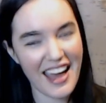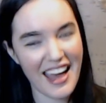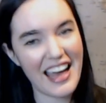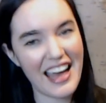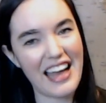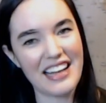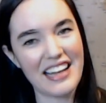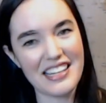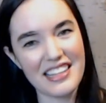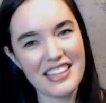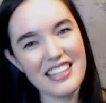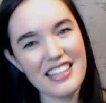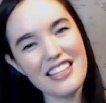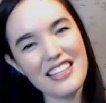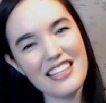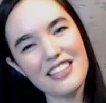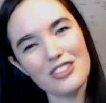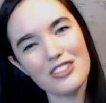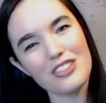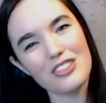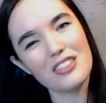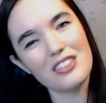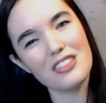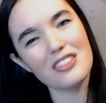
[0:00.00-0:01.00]
And
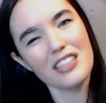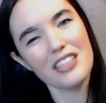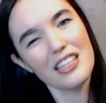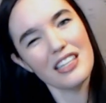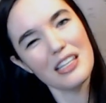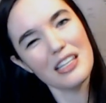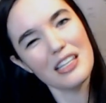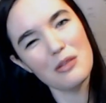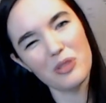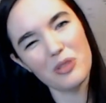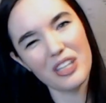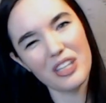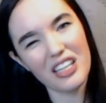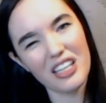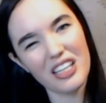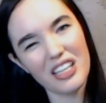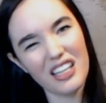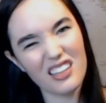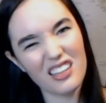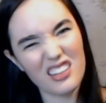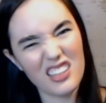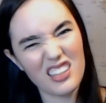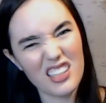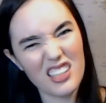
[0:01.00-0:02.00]
things just keep
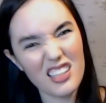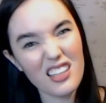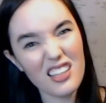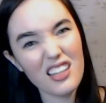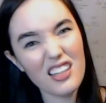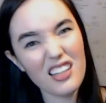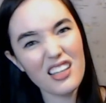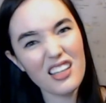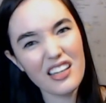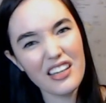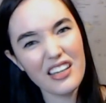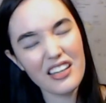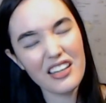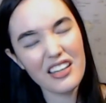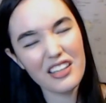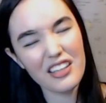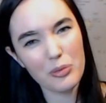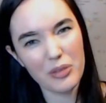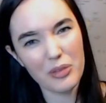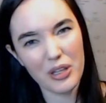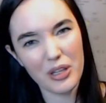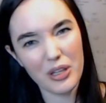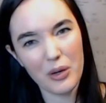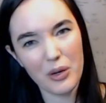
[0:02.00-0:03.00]
getting a little
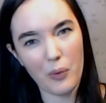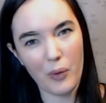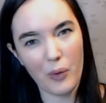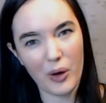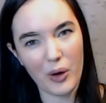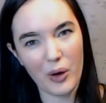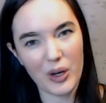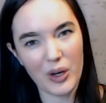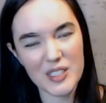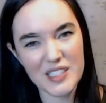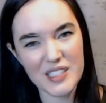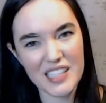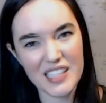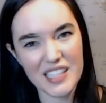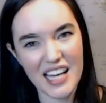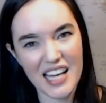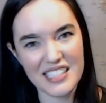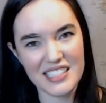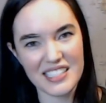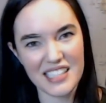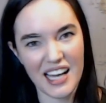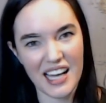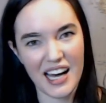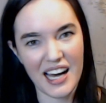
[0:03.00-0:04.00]
bit worse
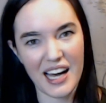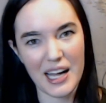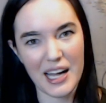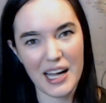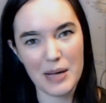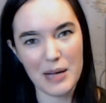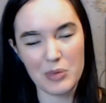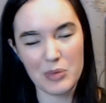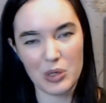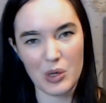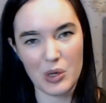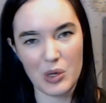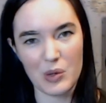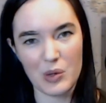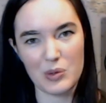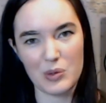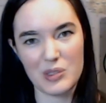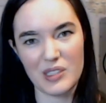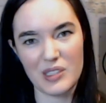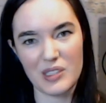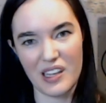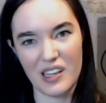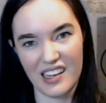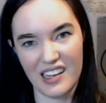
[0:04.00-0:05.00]
as time
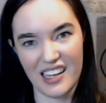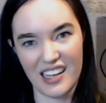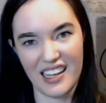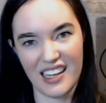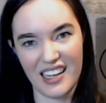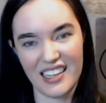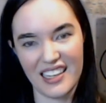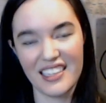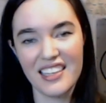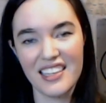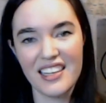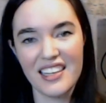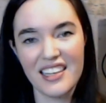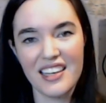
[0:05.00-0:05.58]
goes on